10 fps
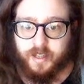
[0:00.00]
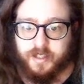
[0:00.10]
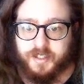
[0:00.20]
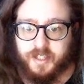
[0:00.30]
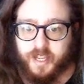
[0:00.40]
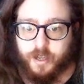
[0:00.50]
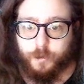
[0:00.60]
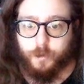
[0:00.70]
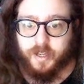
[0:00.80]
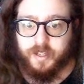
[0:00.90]
see
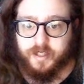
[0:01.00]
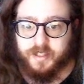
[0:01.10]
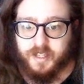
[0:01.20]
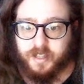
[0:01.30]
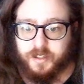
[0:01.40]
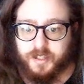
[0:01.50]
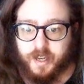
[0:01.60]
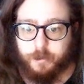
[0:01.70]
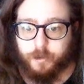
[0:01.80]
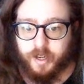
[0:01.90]
what skills
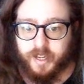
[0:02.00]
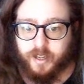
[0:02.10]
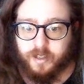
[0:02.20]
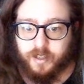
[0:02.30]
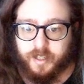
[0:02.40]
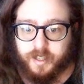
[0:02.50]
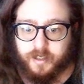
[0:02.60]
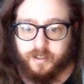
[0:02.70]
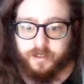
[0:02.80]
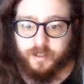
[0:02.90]
I'm working on,
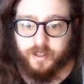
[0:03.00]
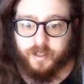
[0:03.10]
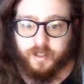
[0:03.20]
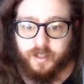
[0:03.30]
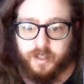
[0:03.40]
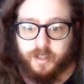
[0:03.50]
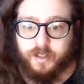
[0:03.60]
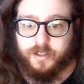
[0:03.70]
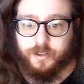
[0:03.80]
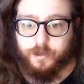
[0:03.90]
or
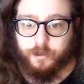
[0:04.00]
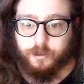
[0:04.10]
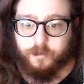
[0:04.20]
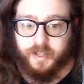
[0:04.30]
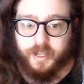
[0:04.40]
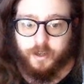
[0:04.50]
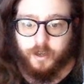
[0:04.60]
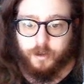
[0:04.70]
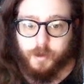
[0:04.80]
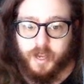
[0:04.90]
to read
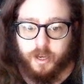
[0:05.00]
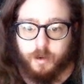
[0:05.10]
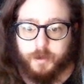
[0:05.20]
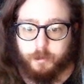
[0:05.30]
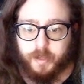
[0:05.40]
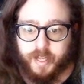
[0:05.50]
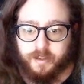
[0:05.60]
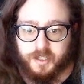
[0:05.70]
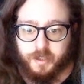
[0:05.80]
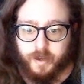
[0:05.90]
all my coping
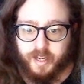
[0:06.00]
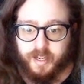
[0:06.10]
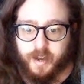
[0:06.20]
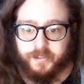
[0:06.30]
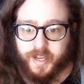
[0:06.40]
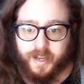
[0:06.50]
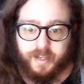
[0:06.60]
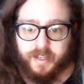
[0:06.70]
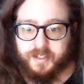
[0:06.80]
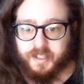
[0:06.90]
plans, so I can have that
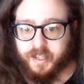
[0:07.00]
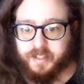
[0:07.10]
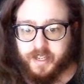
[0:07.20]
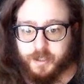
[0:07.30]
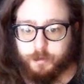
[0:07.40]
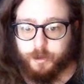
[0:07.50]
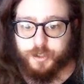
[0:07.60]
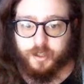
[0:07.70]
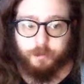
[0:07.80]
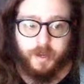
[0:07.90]
easily accessible to
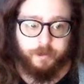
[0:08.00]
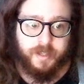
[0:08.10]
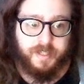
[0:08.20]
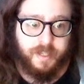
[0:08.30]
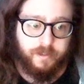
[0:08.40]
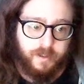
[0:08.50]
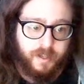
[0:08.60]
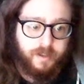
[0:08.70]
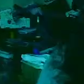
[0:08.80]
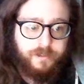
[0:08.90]
remind myself
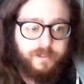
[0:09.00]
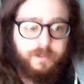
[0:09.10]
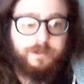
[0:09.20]
of.